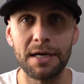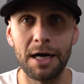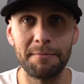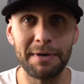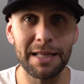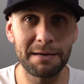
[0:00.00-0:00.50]

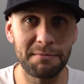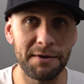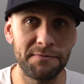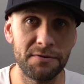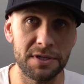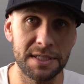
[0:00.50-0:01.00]
I like my
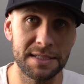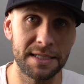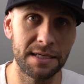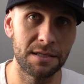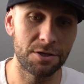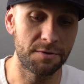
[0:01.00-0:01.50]
foot to
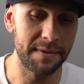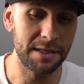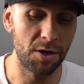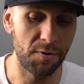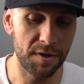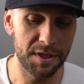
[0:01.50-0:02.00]
sit a little bit
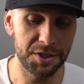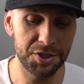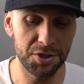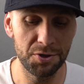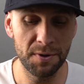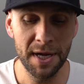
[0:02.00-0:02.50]
lower in the
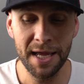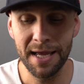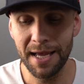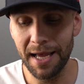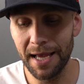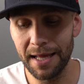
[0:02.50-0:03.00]
shoe.
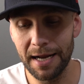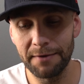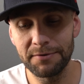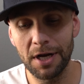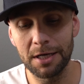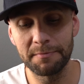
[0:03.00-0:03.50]
And
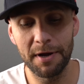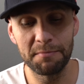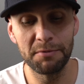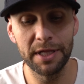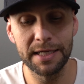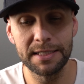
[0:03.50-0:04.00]
I've talked about a
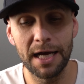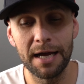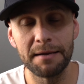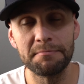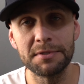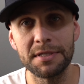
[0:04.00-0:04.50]
million
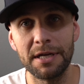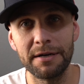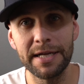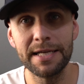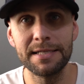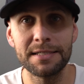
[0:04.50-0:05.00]
times, there
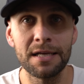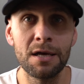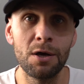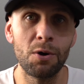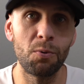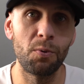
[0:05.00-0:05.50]
is
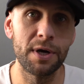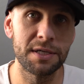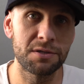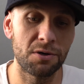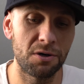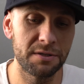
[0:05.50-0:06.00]
what
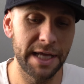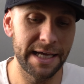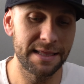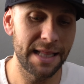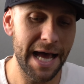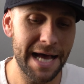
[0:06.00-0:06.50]
is called
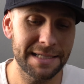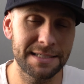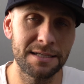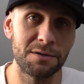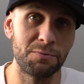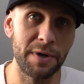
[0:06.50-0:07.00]
a
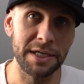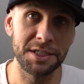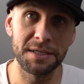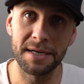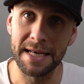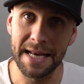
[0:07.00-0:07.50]
last,
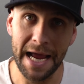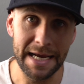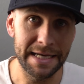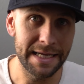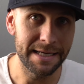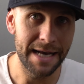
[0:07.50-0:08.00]
which
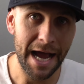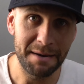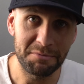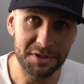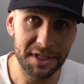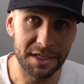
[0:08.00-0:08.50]

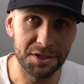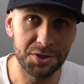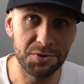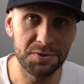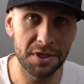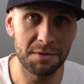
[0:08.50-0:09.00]
99% of
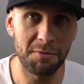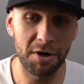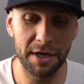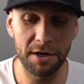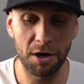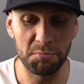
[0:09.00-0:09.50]
shoes on the
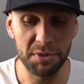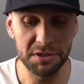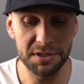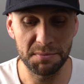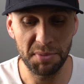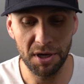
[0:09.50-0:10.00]
market are
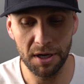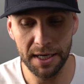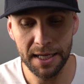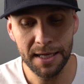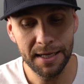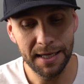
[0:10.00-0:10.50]
built
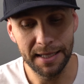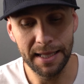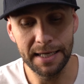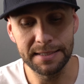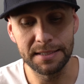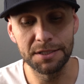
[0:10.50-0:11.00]
upon, and
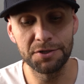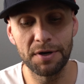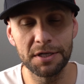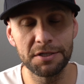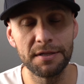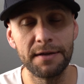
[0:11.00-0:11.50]
that is the
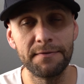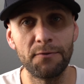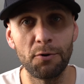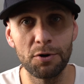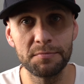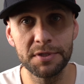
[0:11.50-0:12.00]
structure that
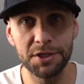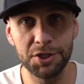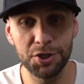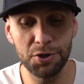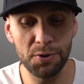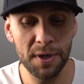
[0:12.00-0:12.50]
forms the
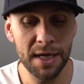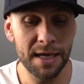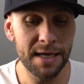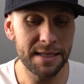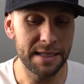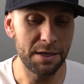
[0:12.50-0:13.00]
shoe.
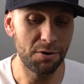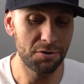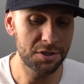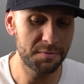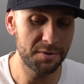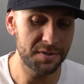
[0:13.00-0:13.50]
The
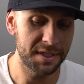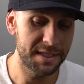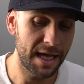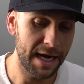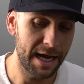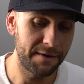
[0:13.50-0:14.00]
Ultraboost does
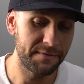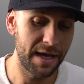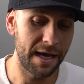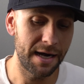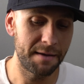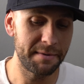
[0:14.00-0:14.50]
not have
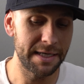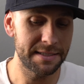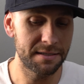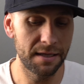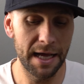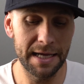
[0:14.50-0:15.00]
that. I mean, it
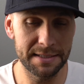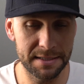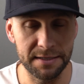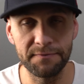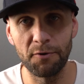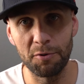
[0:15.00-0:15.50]
still has
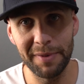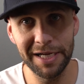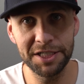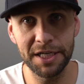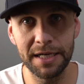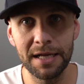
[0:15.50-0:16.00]
the
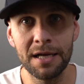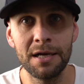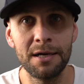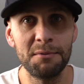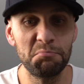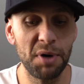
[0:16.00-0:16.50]
formation,
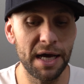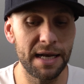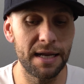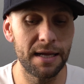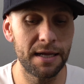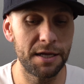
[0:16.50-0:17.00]

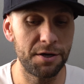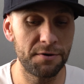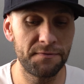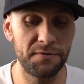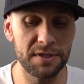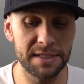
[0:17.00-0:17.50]
but your
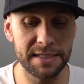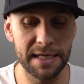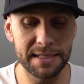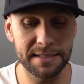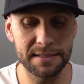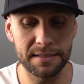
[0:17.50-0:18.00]
foot
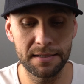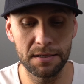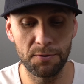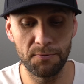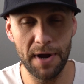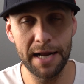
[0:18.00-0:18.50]
sits
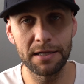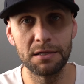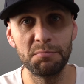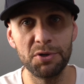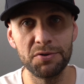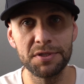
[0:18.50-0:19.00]
right on
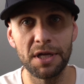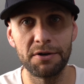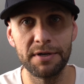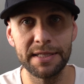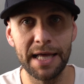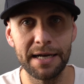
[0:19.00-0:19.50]
the boost
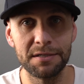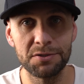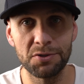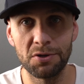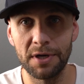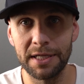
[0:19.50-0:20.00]
underneath that
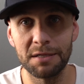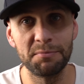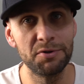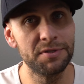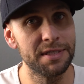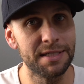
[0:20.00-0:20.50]
insole, and the
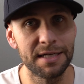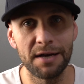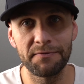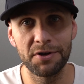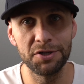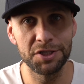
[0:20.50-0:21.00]
boost is
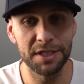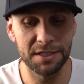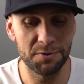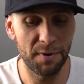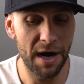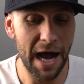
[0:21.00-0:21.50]
enough cushion
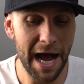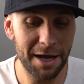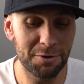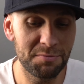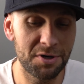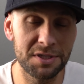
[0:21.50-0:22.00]
to where I
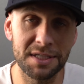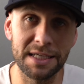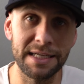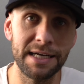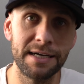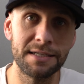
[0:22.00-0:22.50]
don't
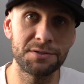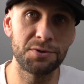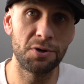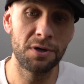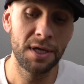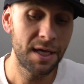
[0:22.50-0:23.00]
personally need an
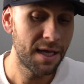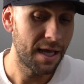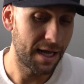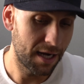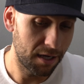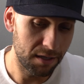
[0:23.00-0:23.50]
insole,
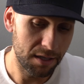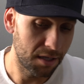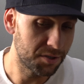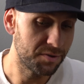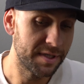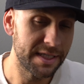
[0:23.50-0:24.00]
and
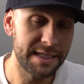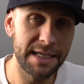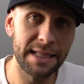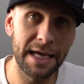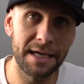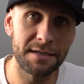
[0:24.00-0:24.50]
I'll do
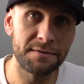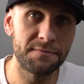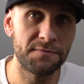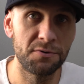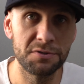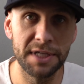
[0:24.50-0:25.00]

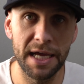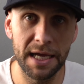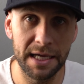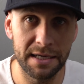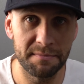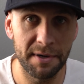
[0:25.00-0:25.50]
Disneyland full
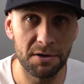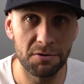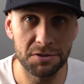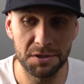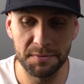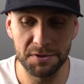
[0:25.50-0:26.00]
day in a pair
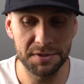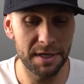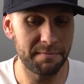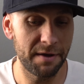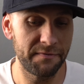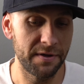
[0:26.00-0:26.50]
of Ultraboost
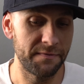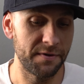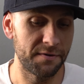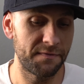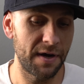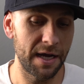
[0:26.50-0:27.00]
and my feet
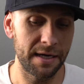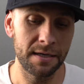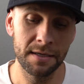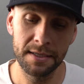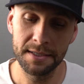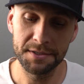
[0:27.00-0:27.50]
feel fine.
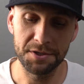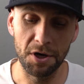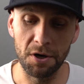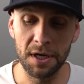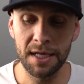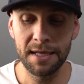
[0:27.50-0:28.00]

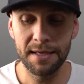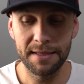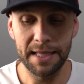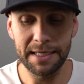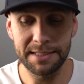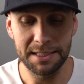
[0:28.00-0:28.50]
So
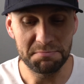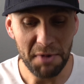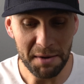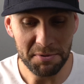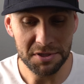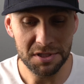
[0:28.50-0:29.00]
that's just
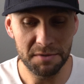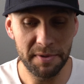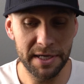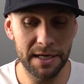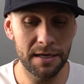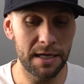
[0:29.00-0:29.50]
my personal
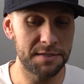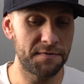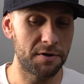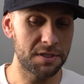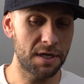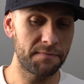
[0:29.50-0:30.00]
opinion as
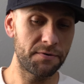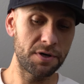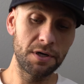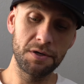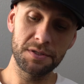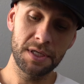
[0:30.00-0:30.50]
far as comfort
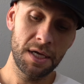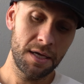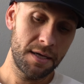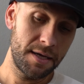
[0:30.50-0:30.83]
goes.